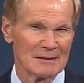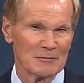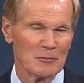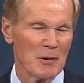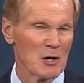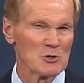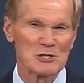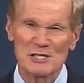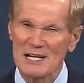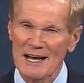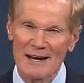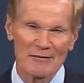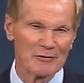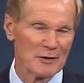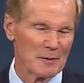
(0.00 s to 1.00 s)
Most
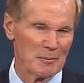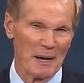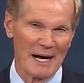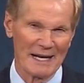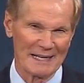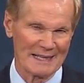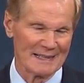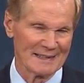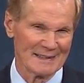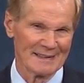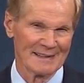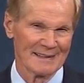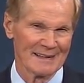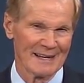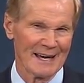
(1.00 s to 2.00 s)
everybody
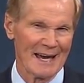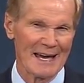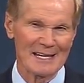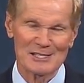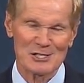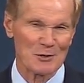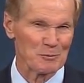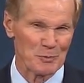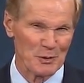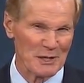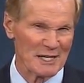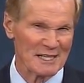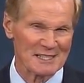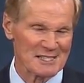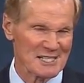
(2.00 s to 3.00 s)
has a
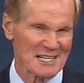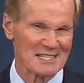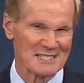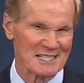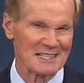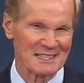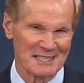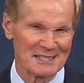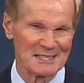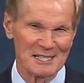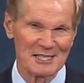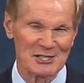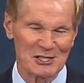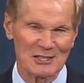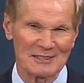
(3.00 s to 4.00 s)
pre-existing
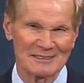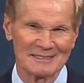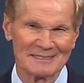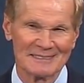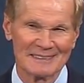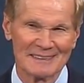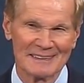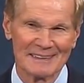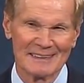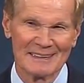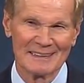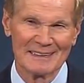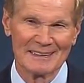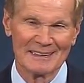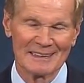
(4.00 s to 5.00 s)
condition.
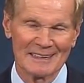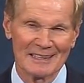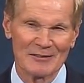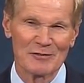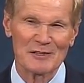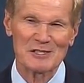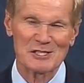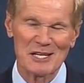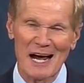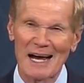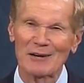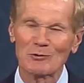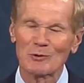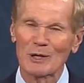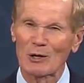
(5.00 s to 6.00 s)
If it's
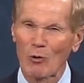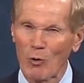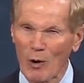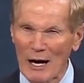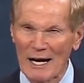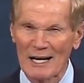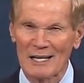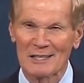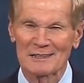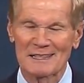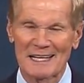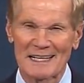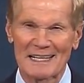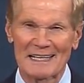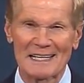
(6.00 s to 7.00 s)
not required
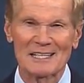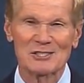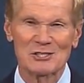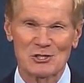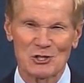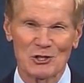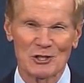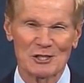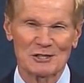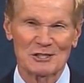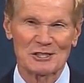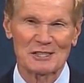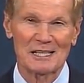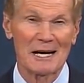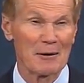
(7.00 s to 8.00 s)
that an
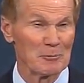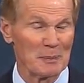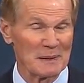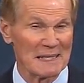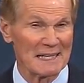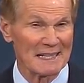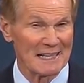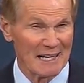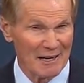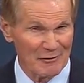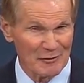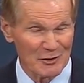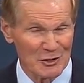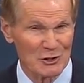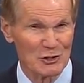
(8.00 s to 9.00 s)
insurance company
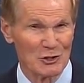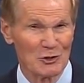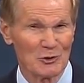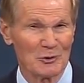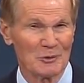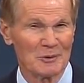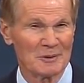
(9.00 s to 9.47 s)
cover you,